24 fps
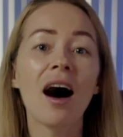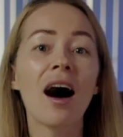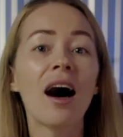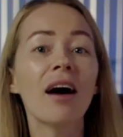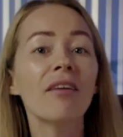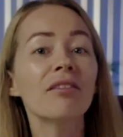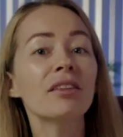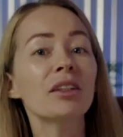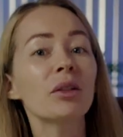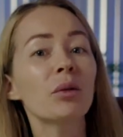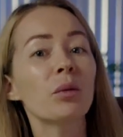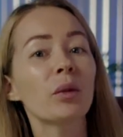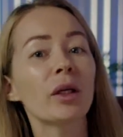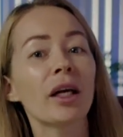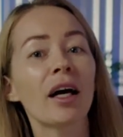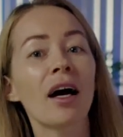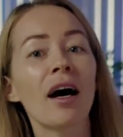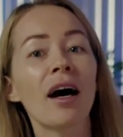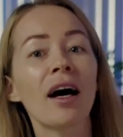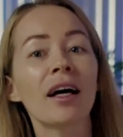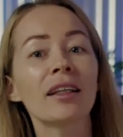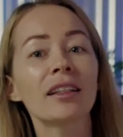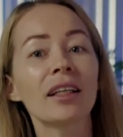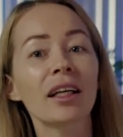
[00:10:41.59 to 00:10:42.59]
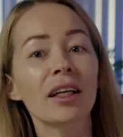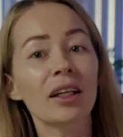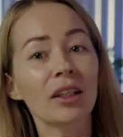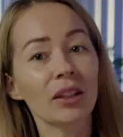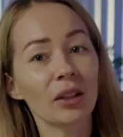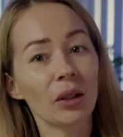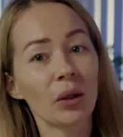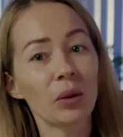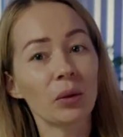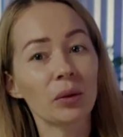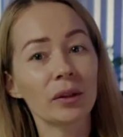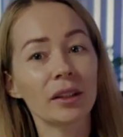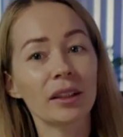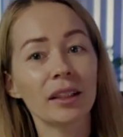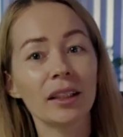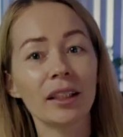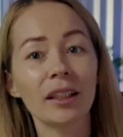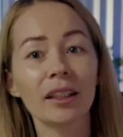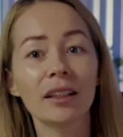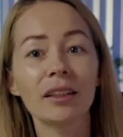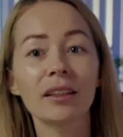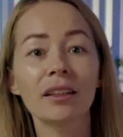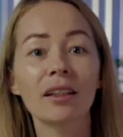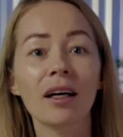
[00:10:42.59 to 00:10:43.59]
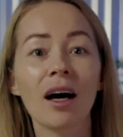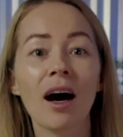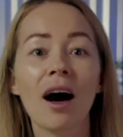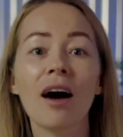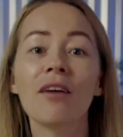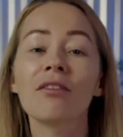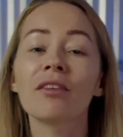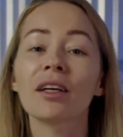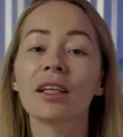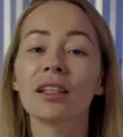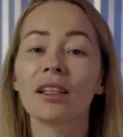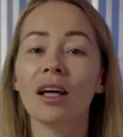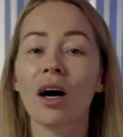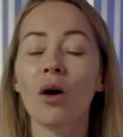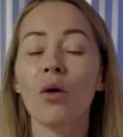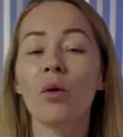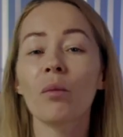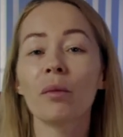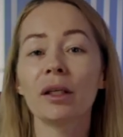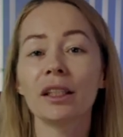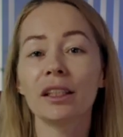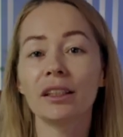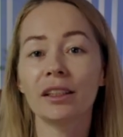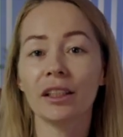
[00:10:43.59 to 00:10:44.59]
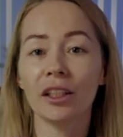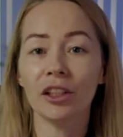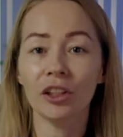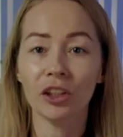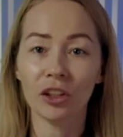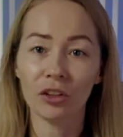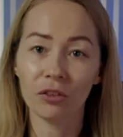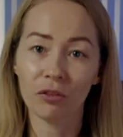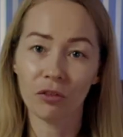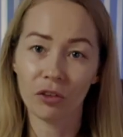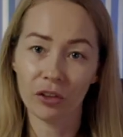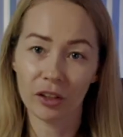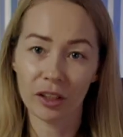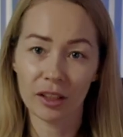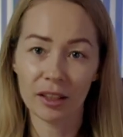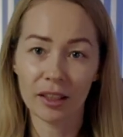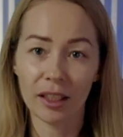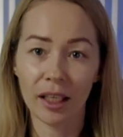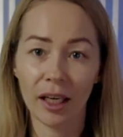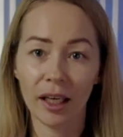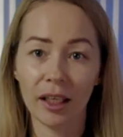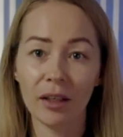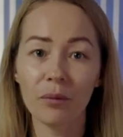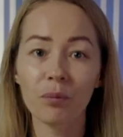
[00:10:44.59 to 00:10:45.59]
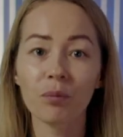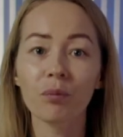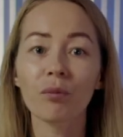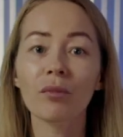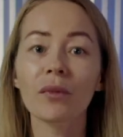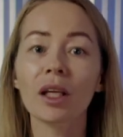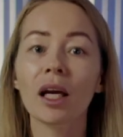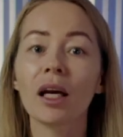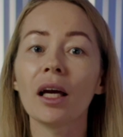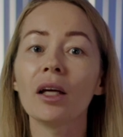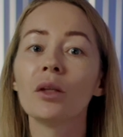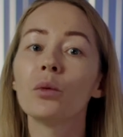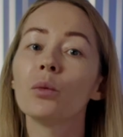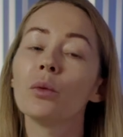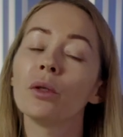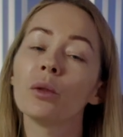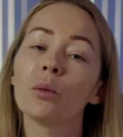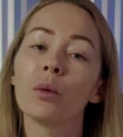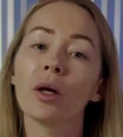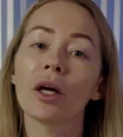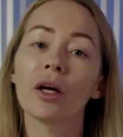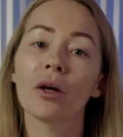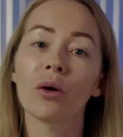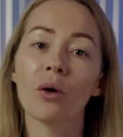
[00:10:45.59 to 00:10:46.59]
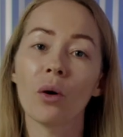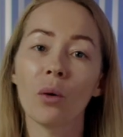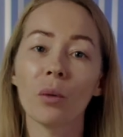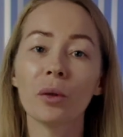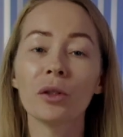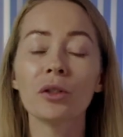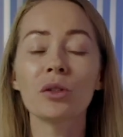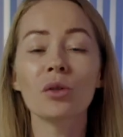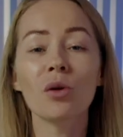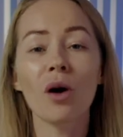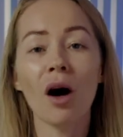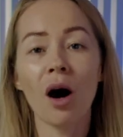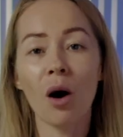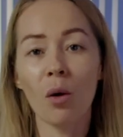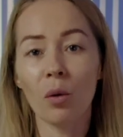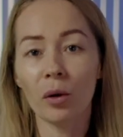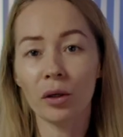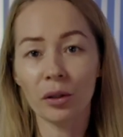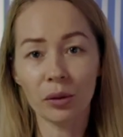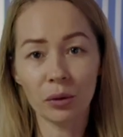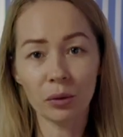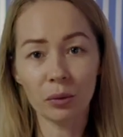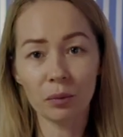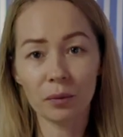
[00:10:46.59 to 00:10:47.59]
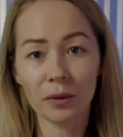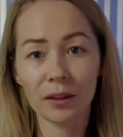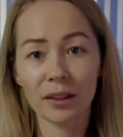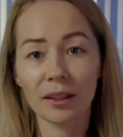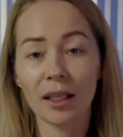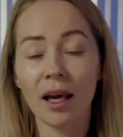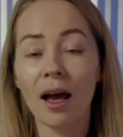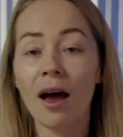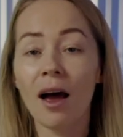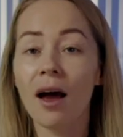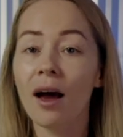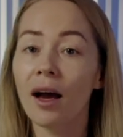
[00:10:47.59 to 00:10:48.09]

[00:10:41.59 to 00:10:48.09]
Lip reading: After, we had a closing half-an-hour meditation for the day, and we were going to our rooms.